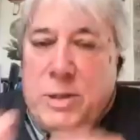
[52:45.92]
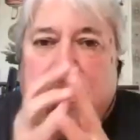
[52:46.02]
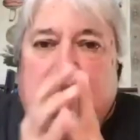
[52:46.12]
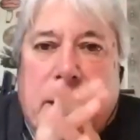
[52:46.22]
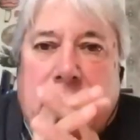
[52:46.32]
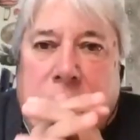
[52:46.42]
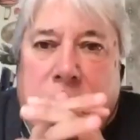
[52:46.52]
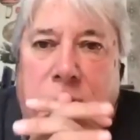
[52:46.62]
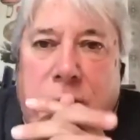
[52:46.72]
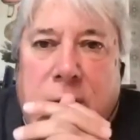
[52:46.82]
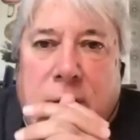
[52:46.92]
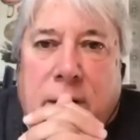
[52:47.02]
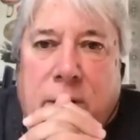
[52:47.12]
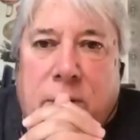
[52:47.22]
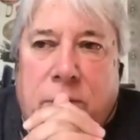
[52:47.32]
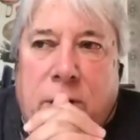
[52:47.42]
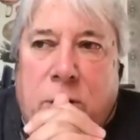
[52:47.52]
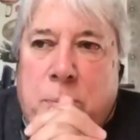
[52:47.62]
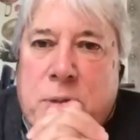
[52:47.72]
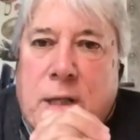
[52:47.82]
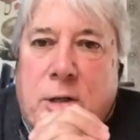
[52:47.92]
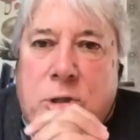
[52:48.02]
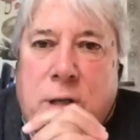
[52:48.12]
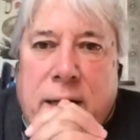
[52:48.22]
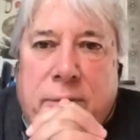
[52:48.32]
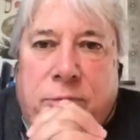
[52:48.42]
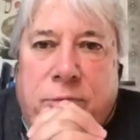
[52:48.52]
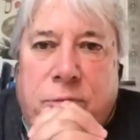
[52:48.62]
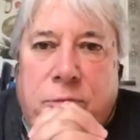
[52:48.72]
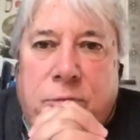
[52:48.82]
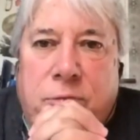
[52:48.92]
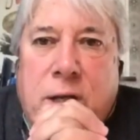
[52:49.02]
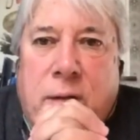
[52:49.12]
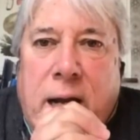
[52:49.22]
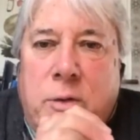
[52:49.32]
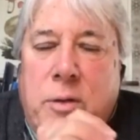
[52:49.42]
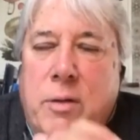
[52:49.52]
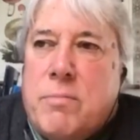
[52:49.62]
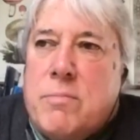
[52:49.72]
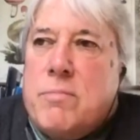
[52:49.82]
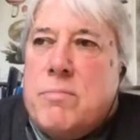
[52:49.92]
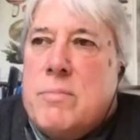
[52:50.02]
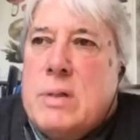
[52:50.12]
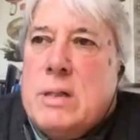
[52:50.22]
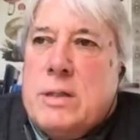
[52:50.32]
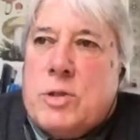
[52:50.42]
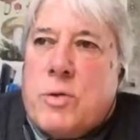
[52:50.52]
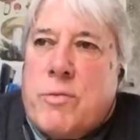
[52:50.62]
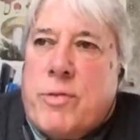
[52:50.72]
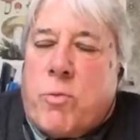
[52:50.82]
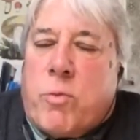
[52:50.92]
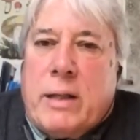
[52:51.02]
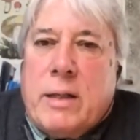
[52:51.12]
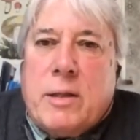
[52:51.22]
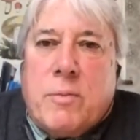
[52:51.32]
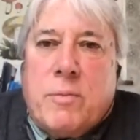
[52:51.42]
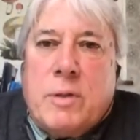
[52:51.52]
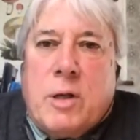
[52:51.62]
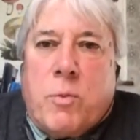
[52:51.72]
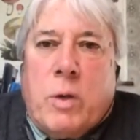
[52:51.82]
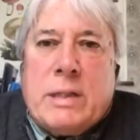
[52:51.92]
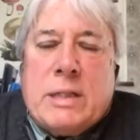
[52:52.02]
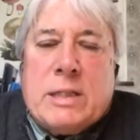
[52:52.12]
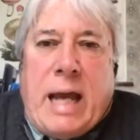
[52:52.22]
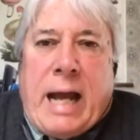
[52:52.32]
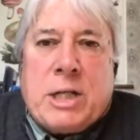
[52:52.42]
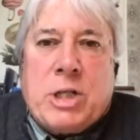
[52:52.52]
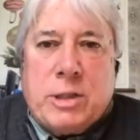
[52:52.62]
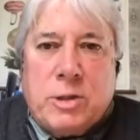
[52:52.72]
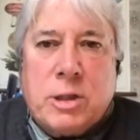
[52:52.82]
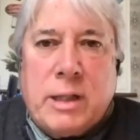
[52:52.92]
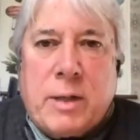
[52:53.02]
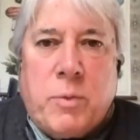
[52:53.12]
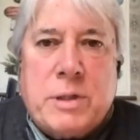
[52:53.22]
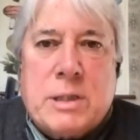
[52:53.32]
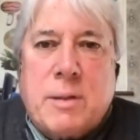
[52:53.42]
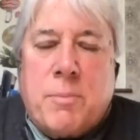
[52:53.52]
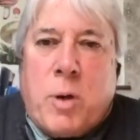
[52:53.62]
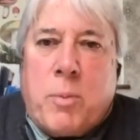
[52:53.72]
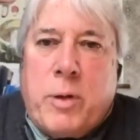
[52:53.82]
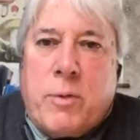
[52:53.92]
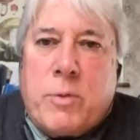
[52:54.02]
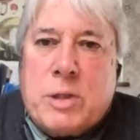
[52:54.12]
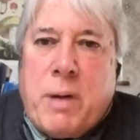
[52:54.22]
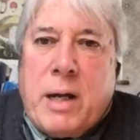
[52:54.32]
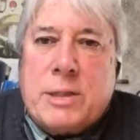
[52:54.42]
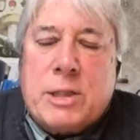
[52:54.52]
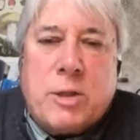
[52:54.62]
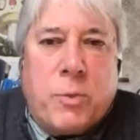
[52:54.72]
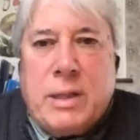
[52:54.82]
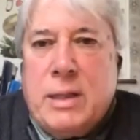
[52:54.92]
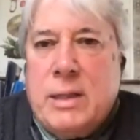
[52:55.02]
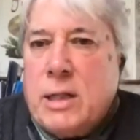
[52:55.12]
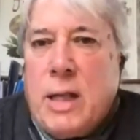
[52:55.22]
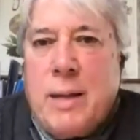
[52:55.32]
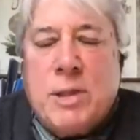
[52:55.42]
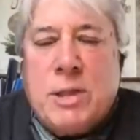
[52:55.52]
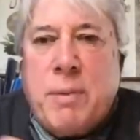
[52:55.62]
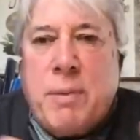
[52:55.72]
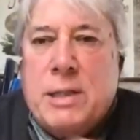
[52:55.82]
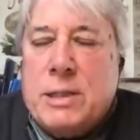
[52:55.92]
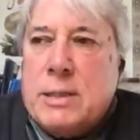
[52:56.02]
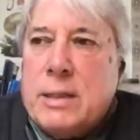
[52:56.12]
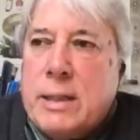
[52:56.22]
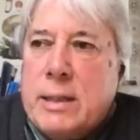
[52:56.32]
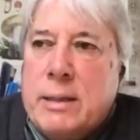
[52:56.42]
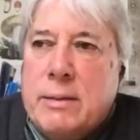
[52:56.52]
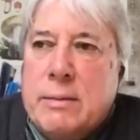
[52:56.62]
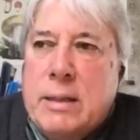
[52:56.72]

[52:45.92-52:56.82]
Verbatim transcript: do think the the the groups that are trying to figure out sort of the red, the, you know, what does action look like? What's the appropriate response? So within the climate space, uh,